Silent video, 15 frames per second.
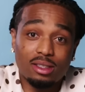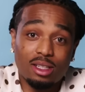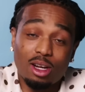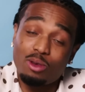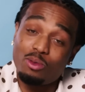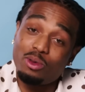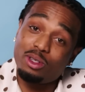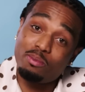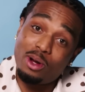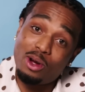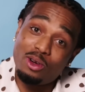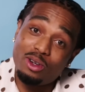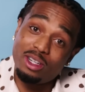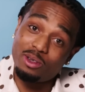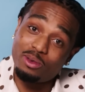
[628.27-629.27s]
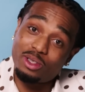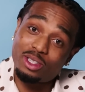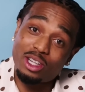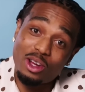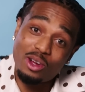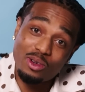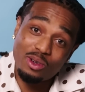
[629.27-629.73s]
Thought it was a bone and it was a
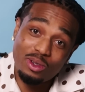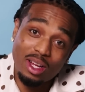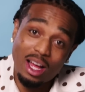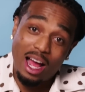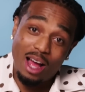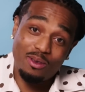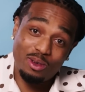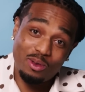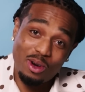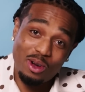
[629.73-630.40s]
stone. I was